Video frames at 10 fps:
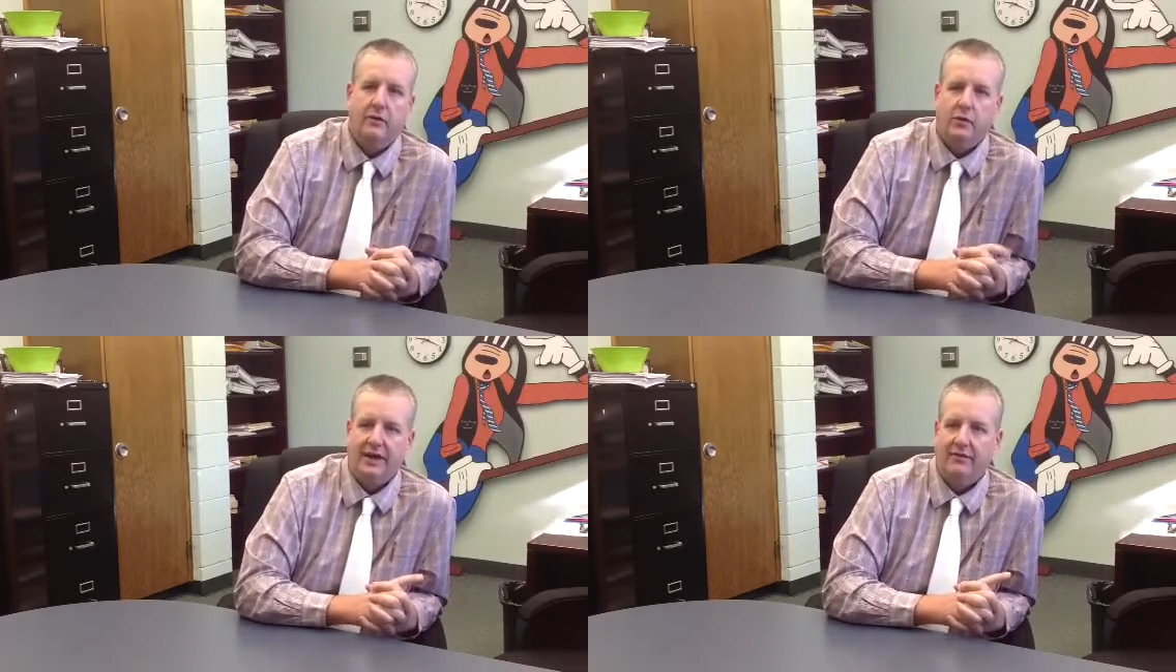
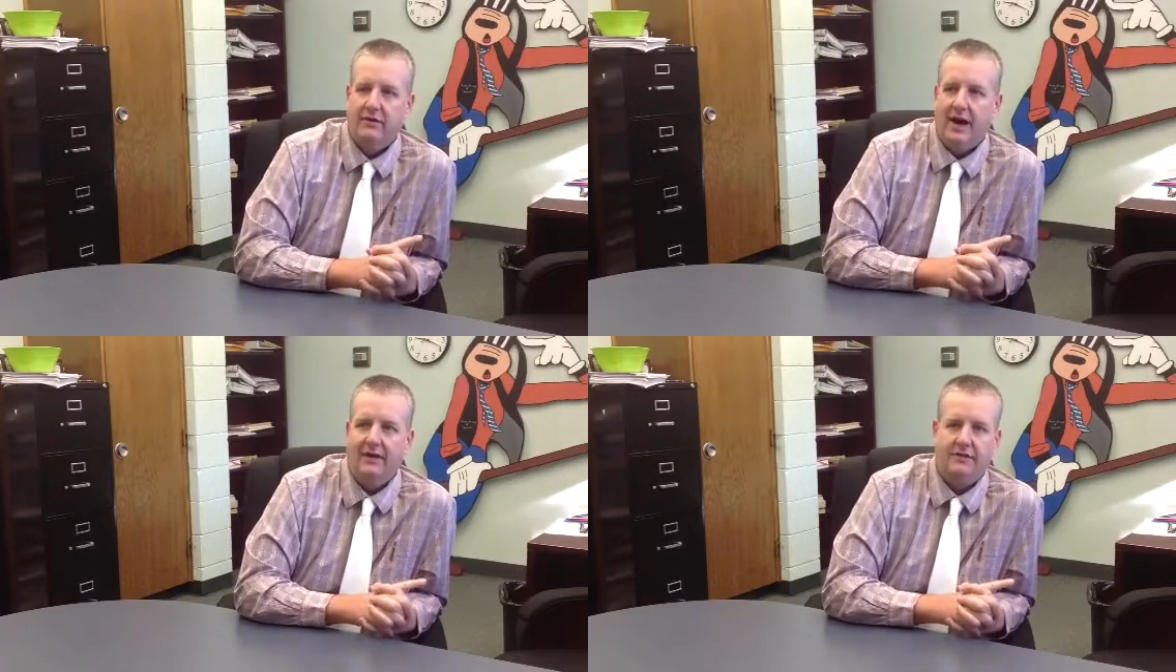We have
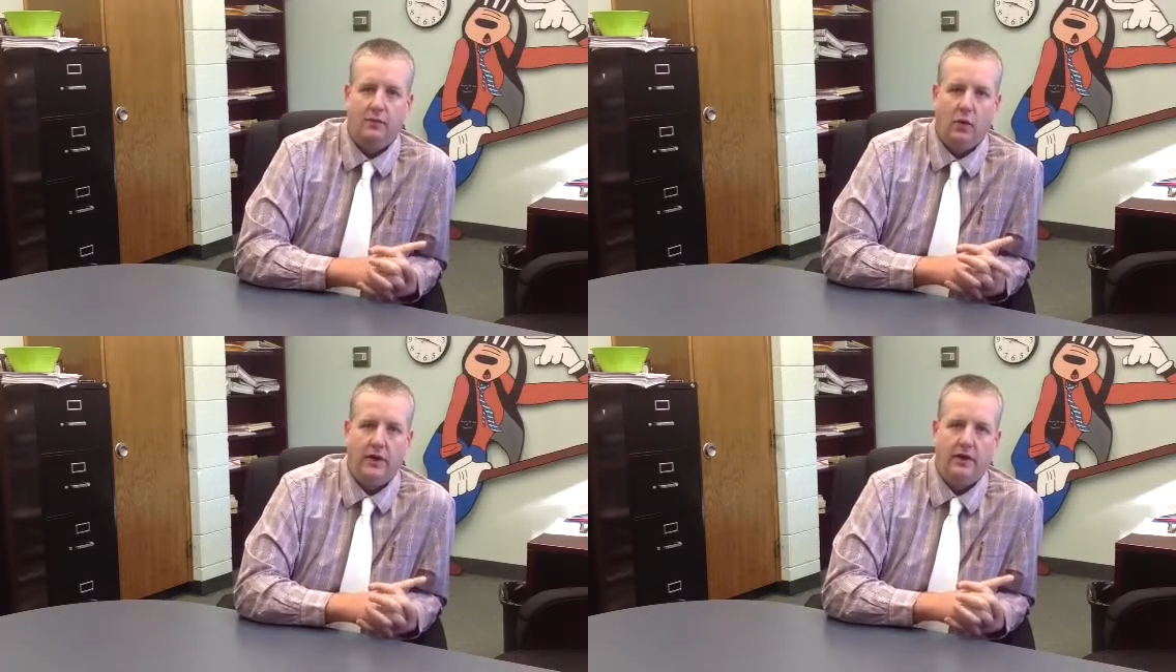lost
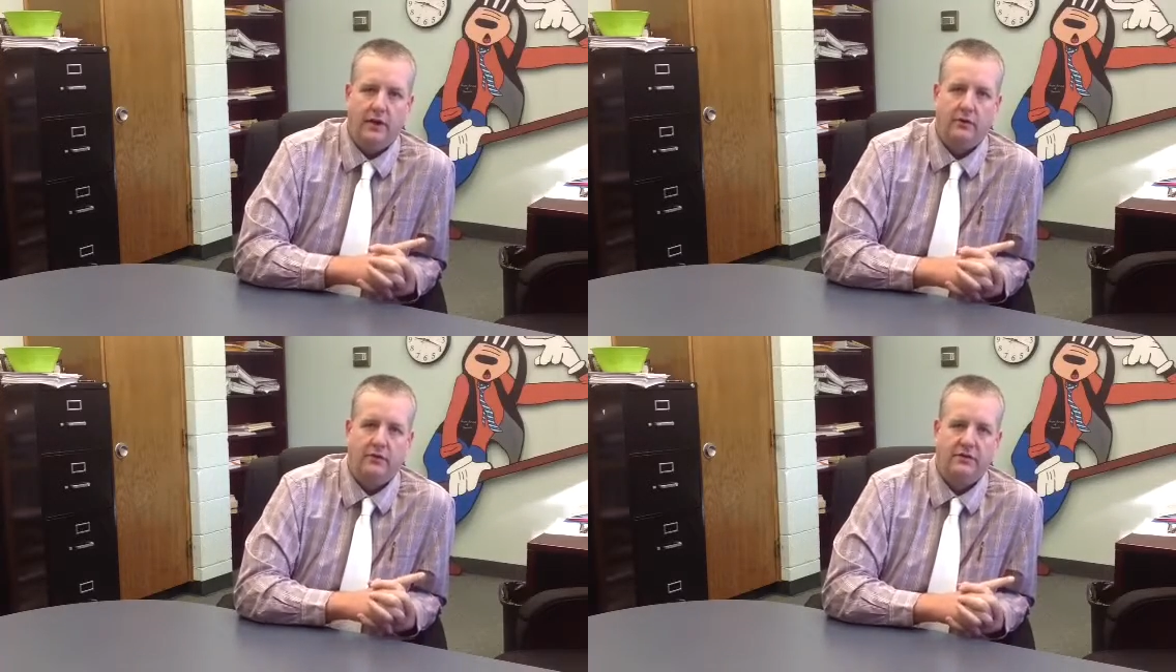
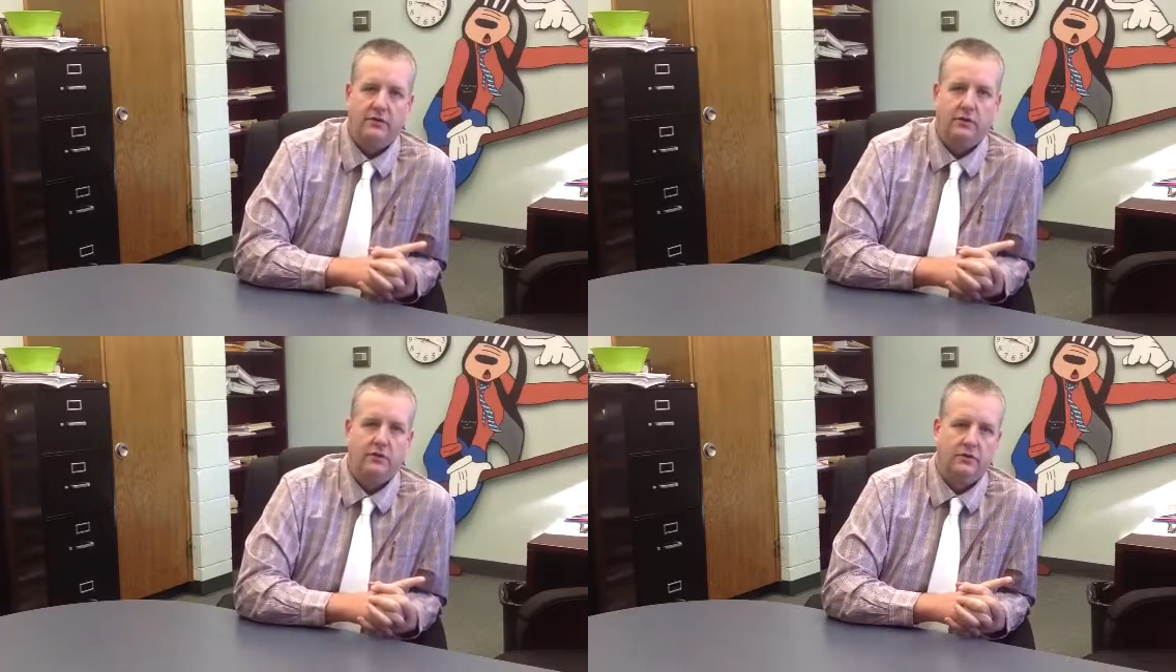100
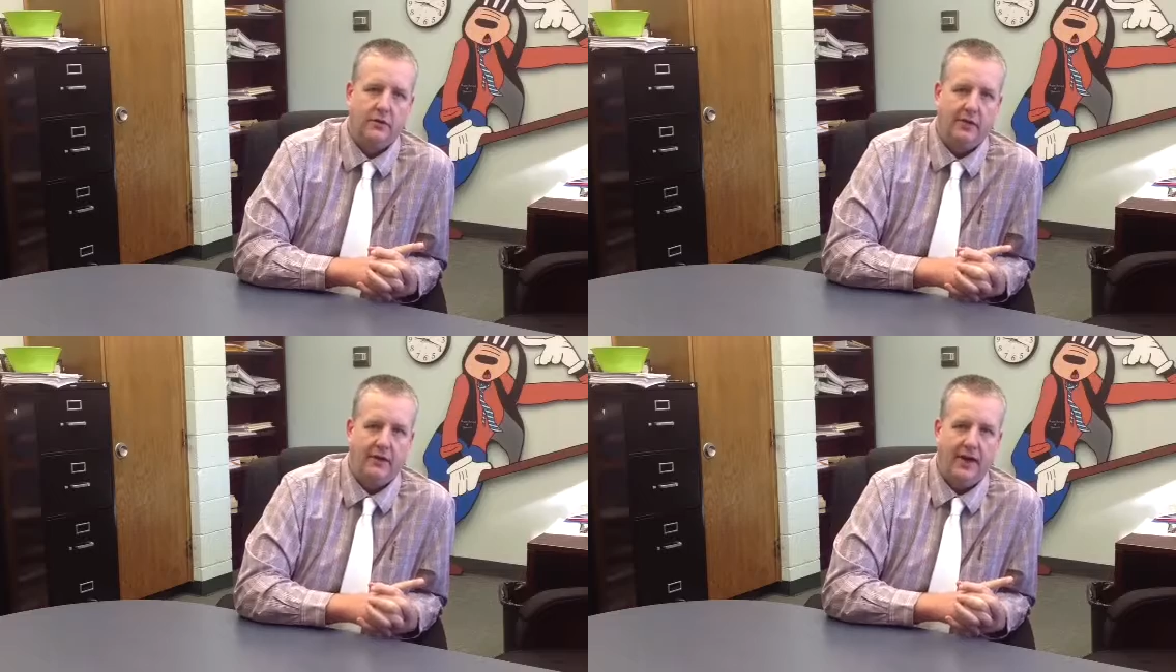students
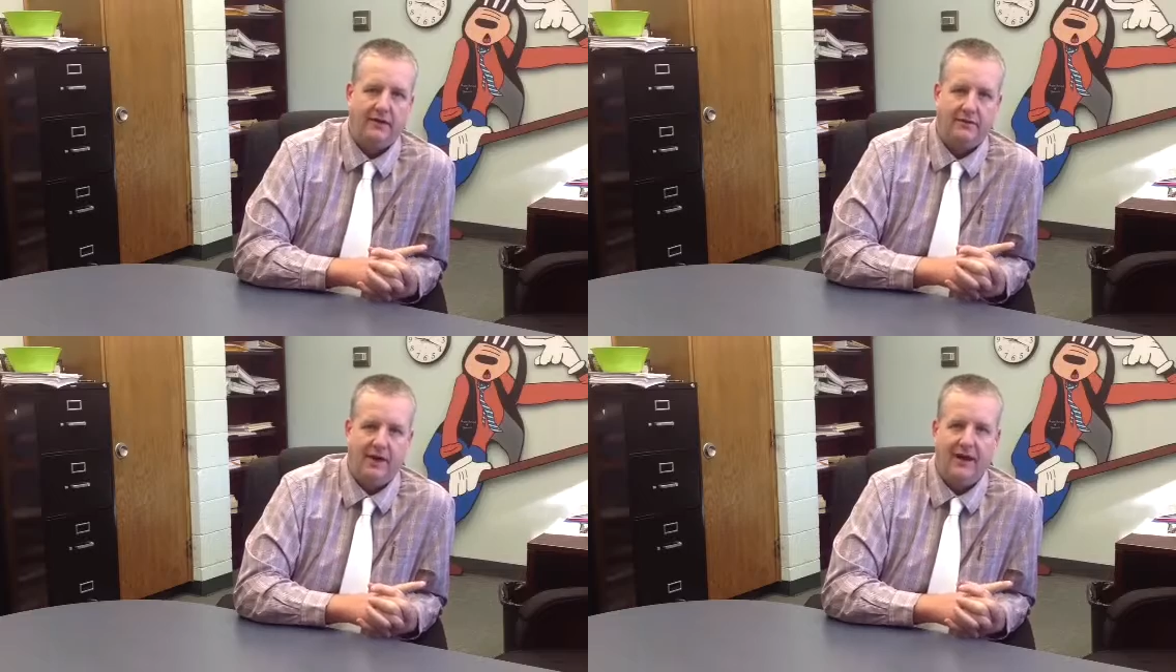over the
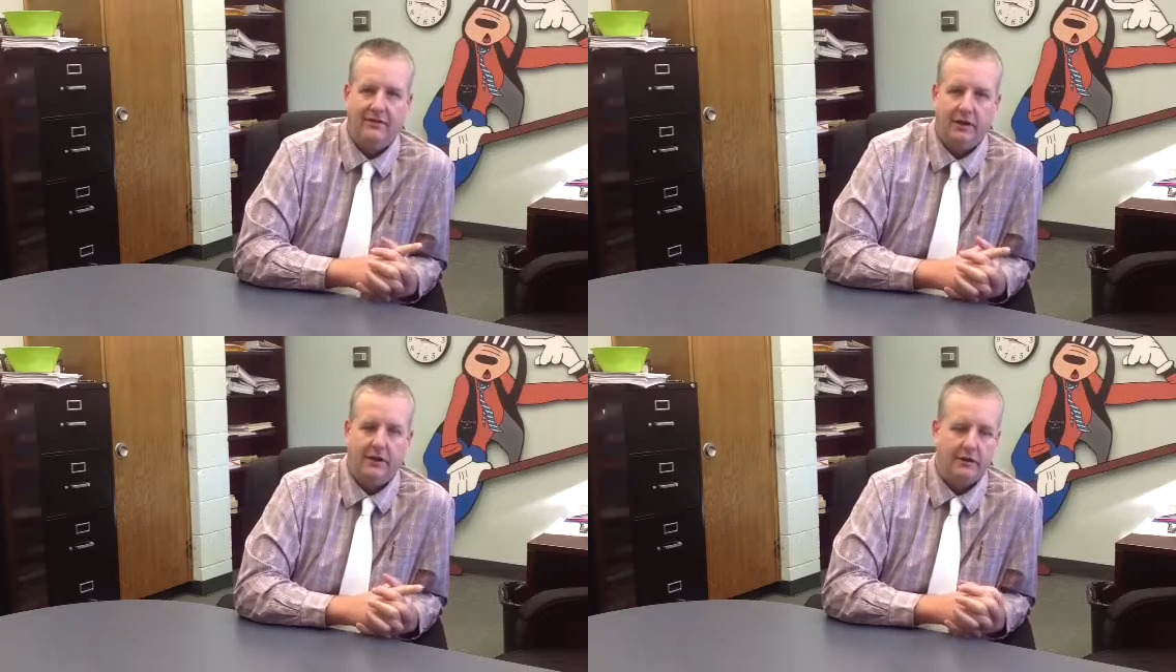last 5
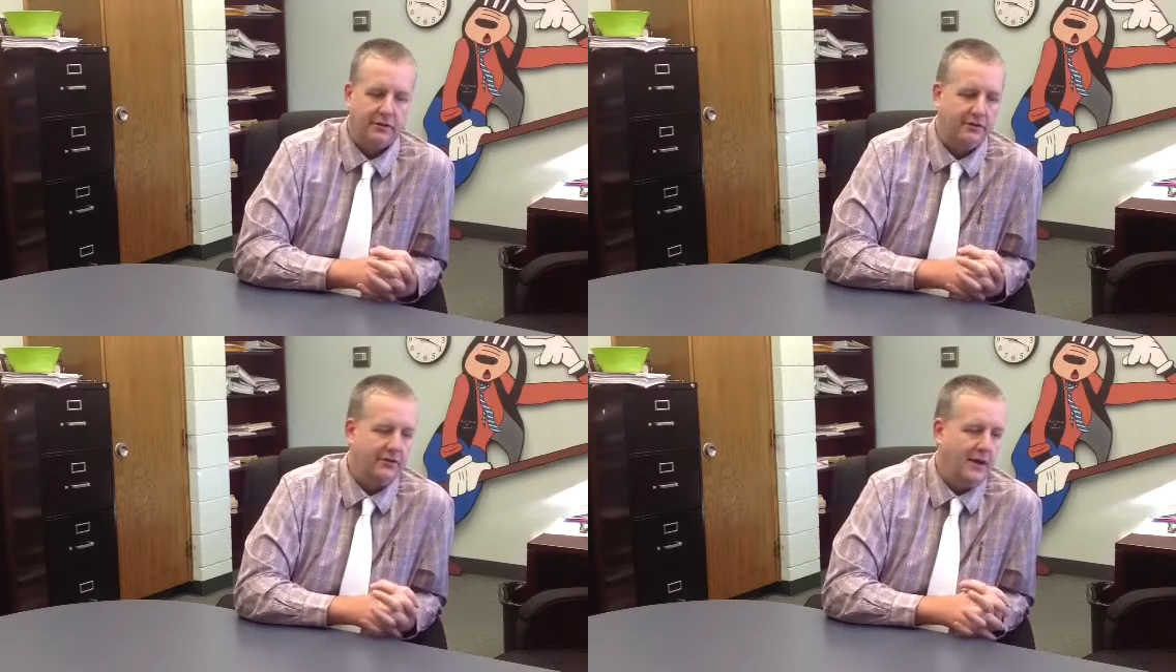
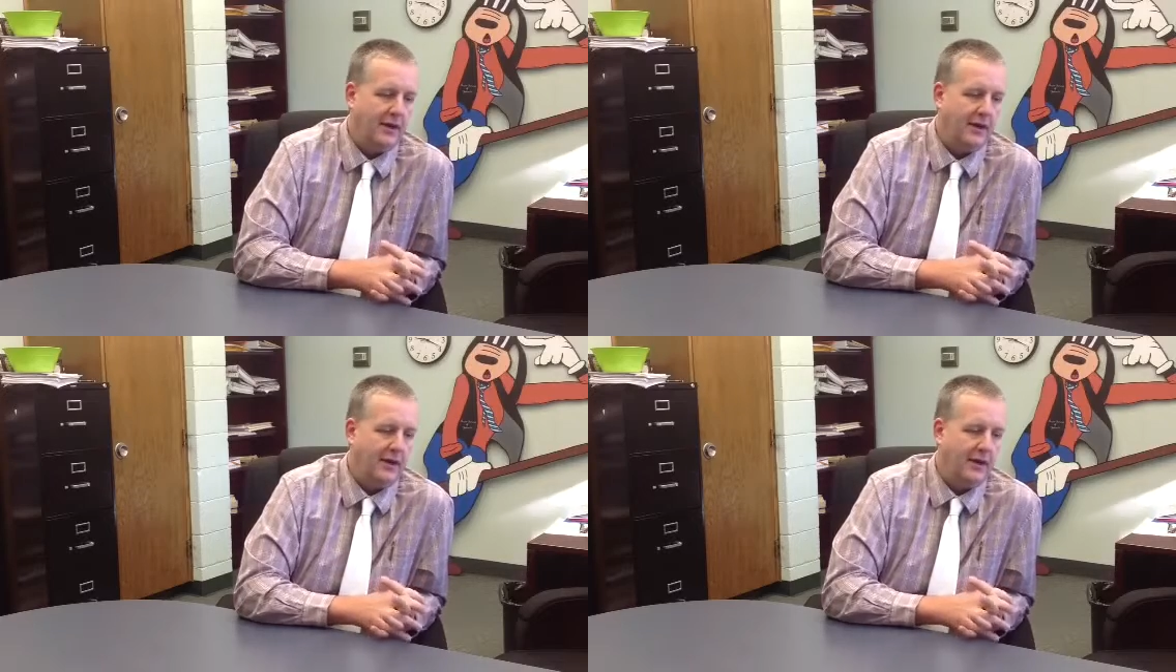years,